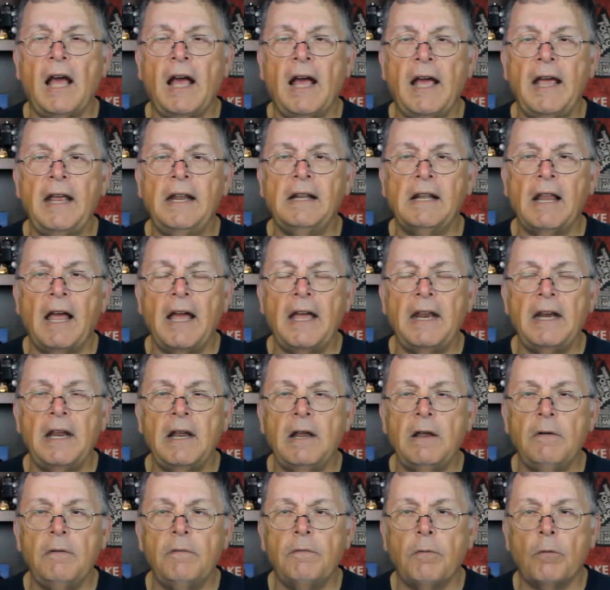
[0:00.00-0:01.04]
eye
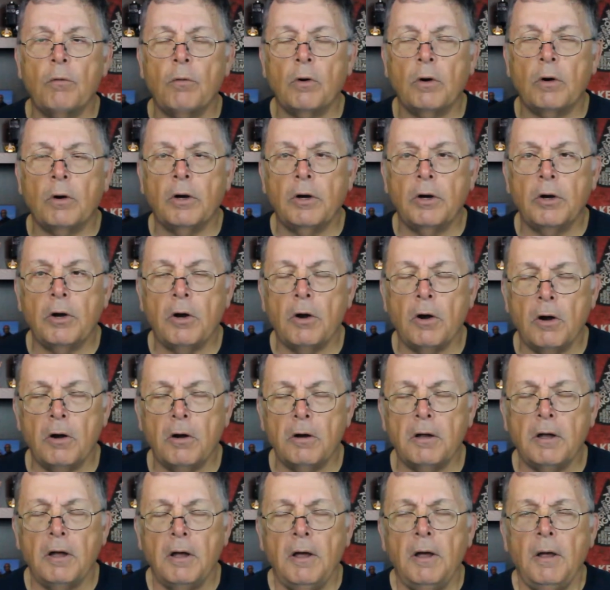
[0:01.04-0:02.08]
lighting for
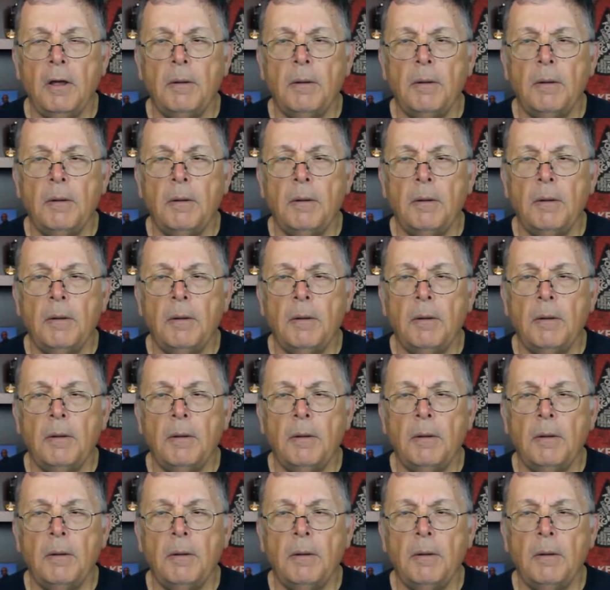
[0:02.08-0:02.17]
Kirk,